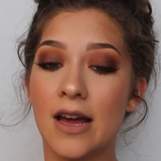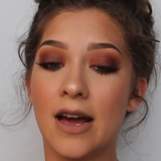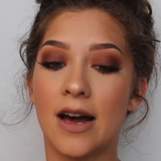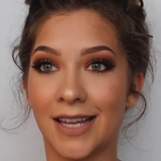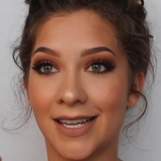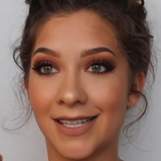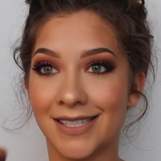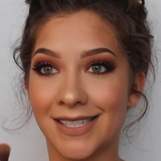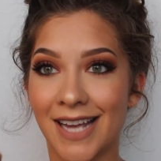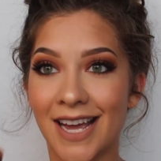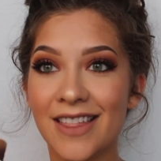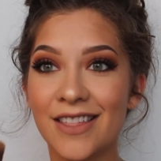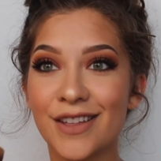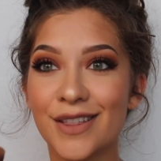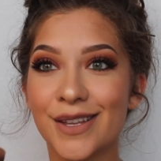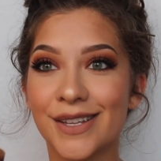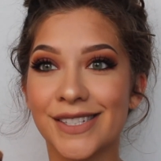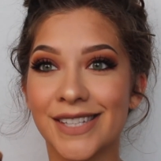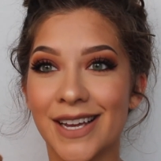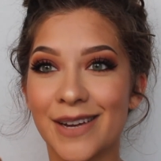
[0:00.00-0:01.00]
They say they're
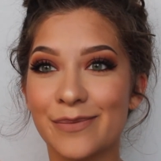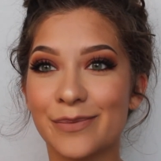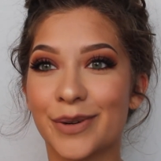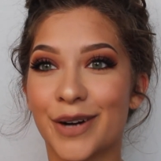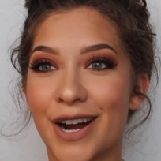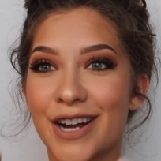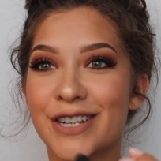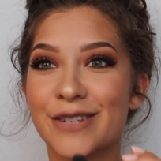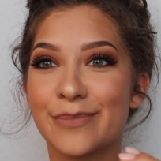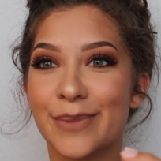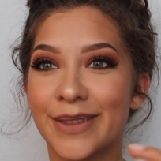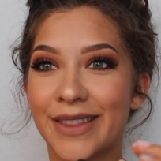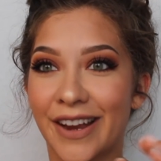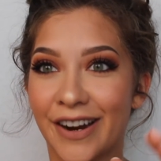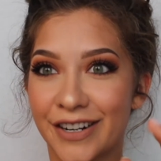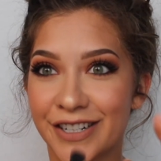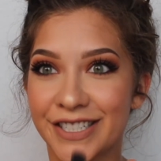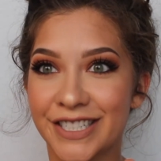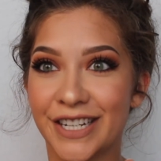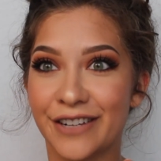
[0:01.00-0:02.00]
the same brush, but
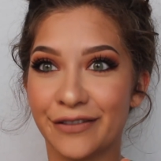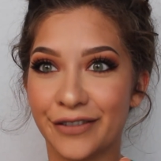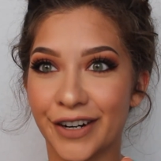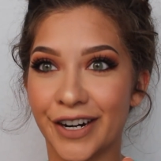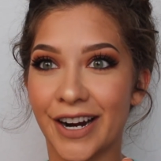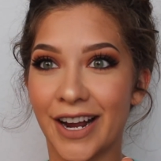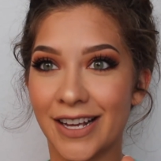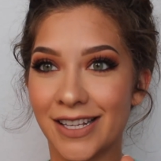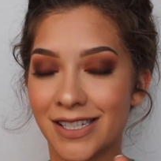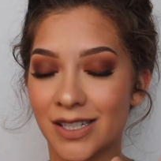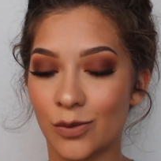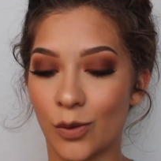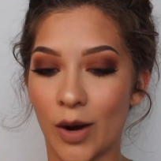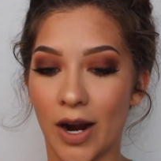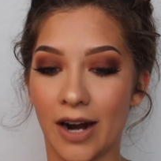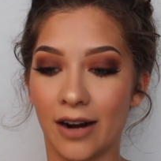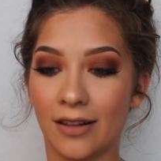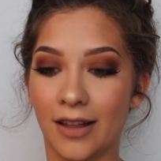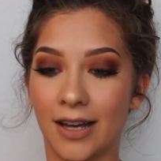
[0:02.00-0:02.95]
they're different, I swear.